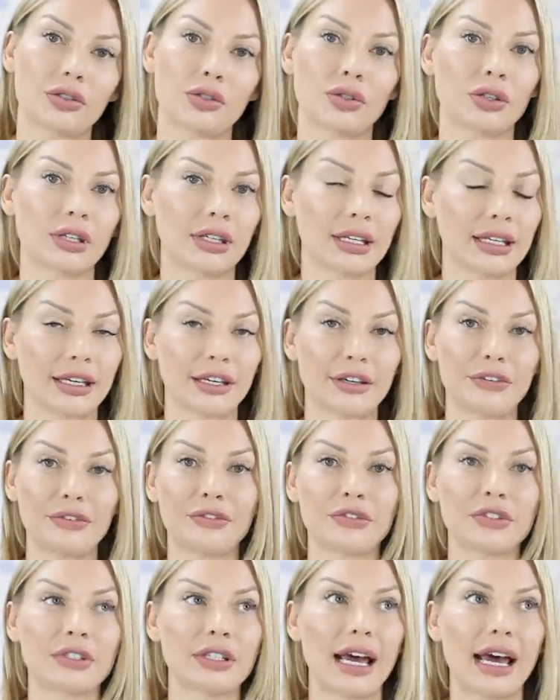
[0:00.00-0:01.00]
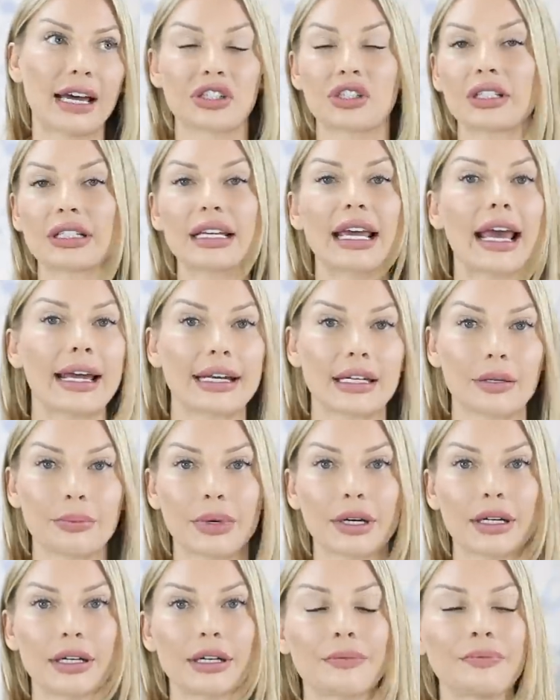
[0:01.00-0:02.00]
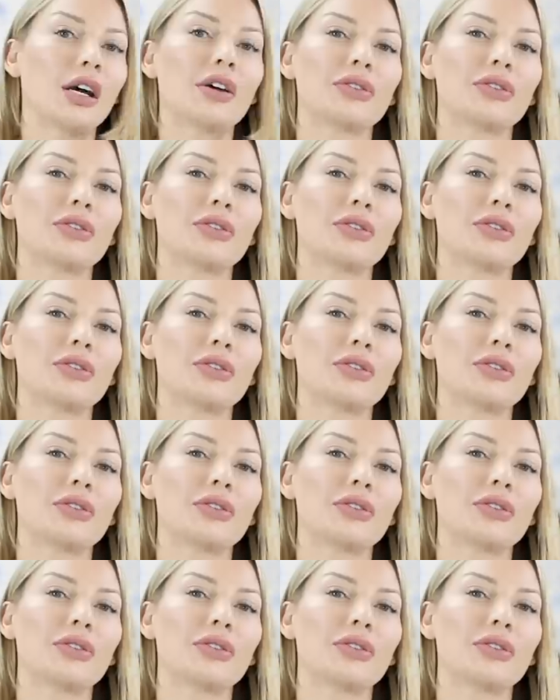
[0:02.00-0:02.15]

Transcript: to gift actually anybody.